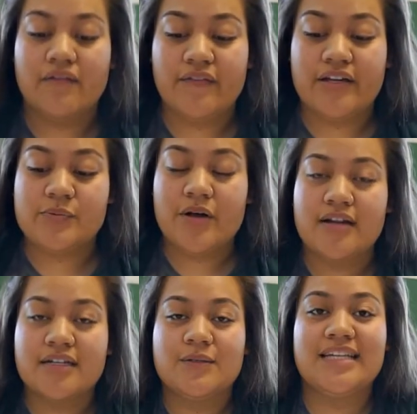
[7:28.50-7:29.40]
finished
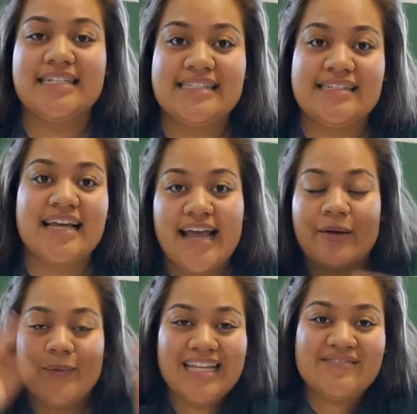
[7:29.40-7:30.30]
product with us.
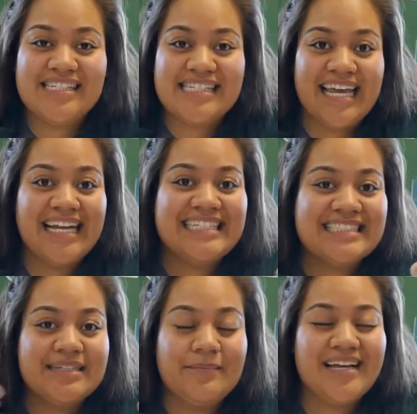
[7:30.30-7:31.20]
We'd love to see it.
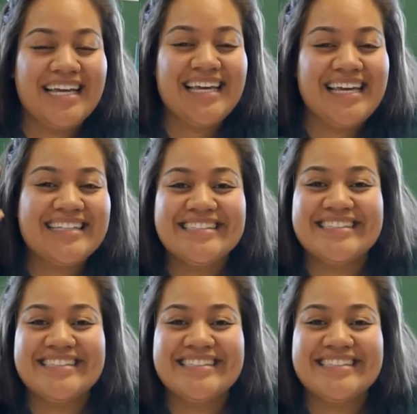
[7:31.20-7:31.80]
Bye!